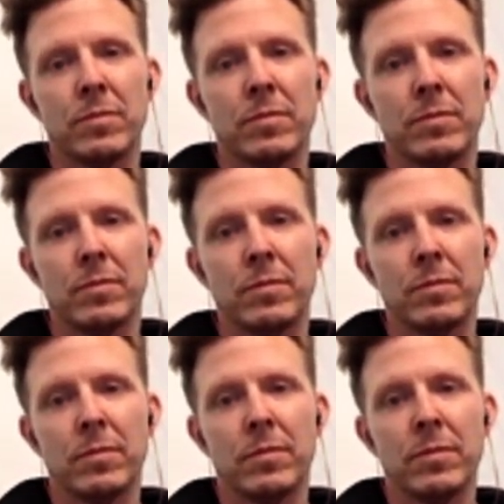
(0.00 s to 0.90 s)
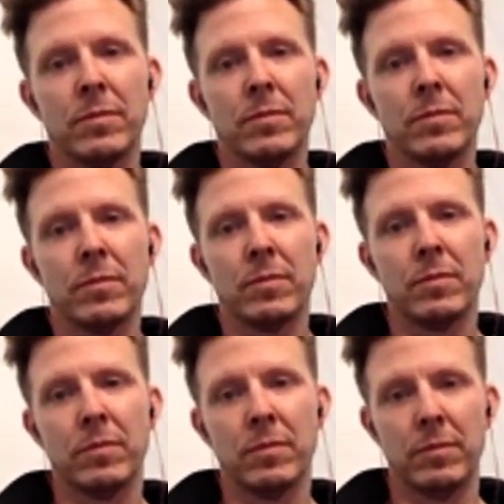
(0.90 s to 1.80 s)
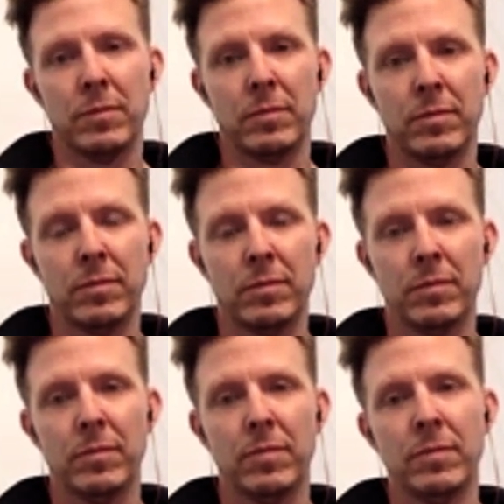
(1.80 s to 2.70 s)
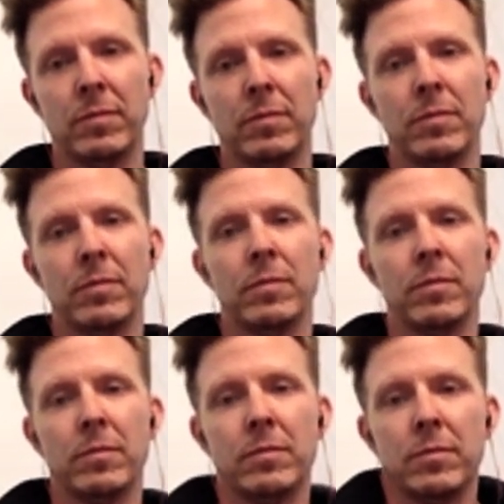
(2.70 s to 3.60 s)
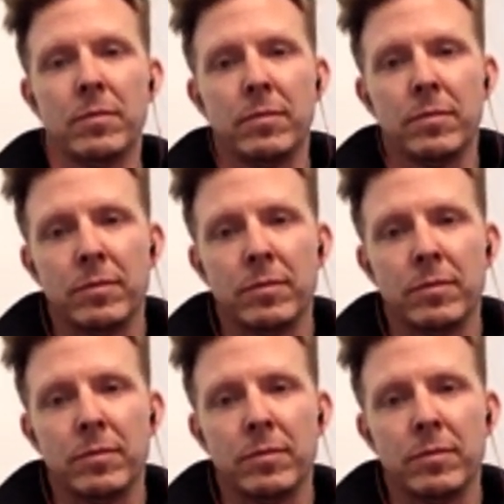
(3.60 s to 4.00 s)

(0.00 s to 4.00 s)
[no speech]